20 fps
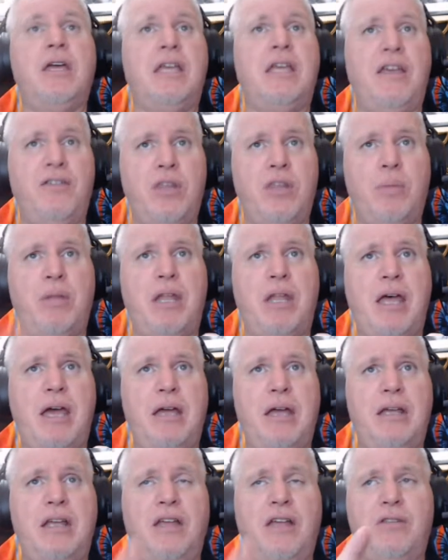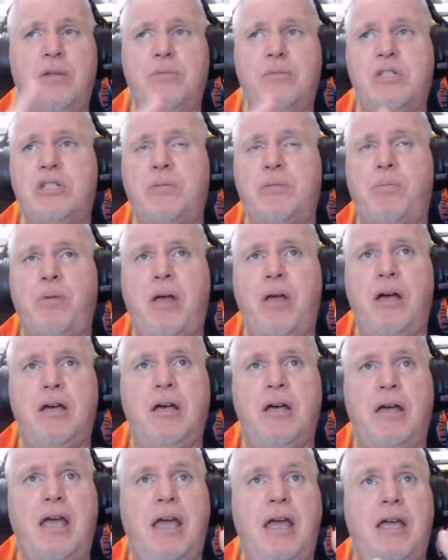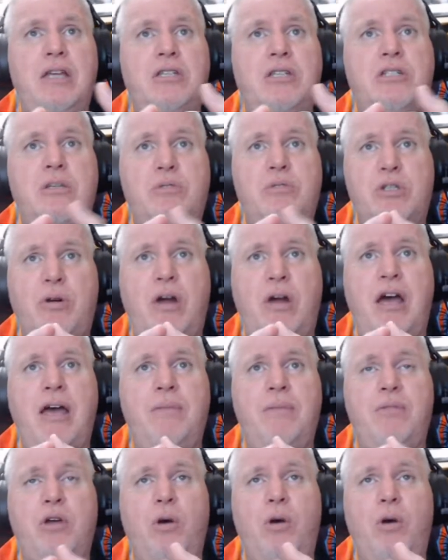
Give them a like, give them a subscribe.